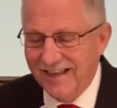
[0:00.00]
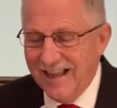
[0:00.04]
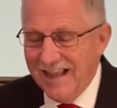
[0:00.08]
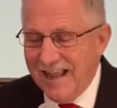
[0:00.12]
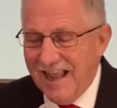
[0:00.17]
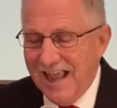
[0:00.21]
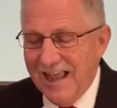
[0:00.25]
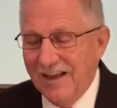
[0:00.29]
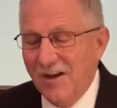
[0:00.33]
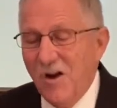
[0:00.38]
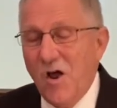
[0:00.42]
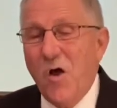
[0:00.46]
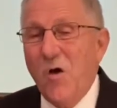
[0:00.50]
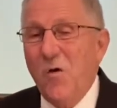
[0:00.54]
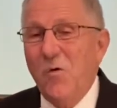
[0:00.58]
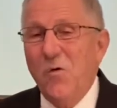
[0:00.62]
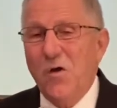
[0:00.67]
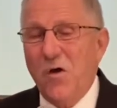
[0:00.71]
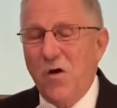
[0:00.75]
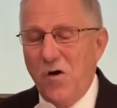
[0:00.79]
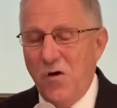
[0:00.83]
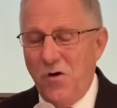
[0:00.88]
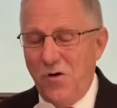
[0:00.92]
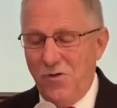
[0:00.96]
and on
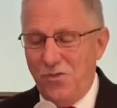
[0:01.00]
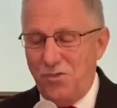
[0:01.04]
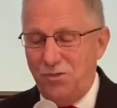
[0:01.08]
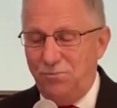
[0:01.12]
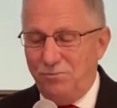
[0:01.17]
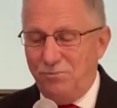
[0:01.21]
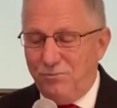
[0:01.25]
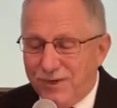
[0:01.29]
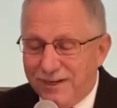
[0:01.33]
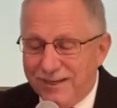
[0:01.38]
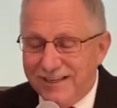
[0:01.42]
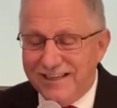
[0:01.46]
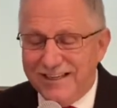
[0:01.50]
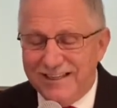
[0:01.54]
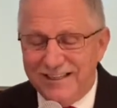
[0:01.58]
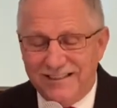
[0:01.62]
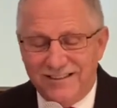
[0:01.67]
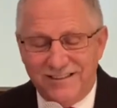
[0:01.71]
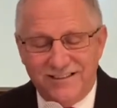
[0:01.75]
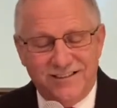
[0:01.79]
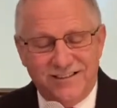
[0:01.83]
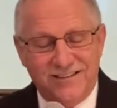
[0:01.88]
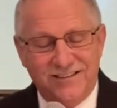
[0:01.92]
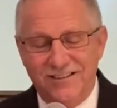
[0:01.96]
earth
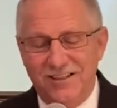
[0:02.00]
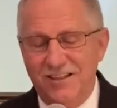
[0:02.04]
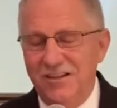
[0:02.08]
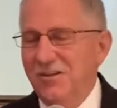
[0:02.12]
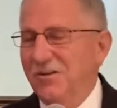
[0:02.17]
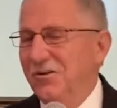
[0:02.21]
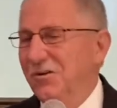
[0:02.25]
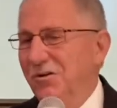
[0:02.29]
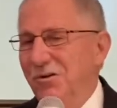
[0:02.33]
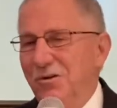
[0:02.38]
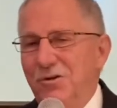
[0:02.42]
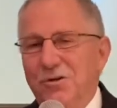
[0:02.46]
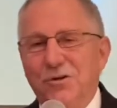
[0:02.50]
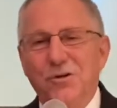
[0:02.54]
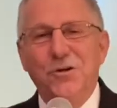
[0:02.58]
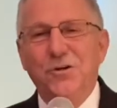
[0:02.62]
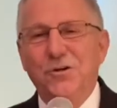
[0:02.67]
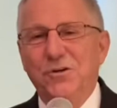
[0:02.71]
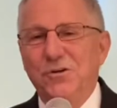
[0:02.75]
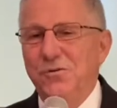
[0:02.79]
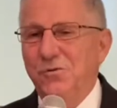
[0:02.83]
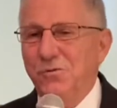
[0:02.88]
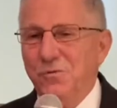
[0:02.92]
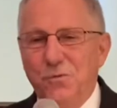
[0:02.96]
peace,
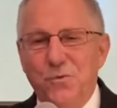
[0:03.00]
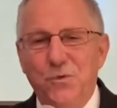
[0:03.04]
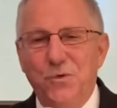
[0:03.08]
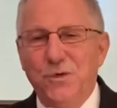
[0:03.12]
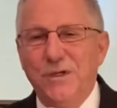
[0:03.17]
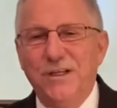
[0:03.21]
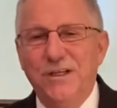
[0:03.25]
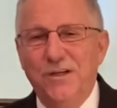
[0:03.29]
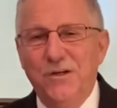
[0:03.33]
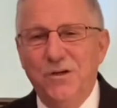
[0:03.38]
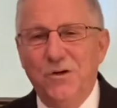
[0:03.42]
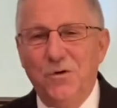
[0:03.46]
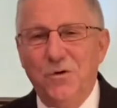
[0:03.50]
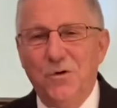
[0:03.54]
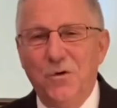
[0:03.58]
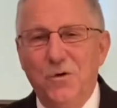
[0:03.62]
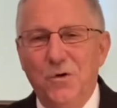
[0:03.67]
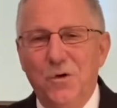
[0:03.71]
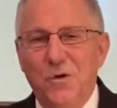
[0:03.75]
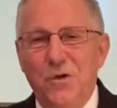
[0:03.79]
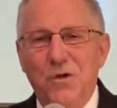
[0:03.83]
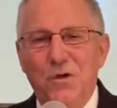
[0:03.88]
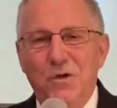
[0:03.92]
good will